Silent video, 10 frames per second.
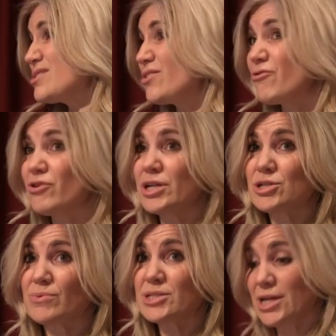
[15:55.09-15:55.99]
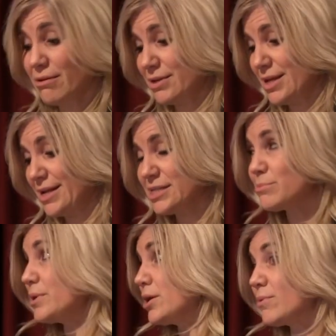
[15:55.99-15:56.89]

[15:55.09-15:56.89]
feel free to reach out and ask me.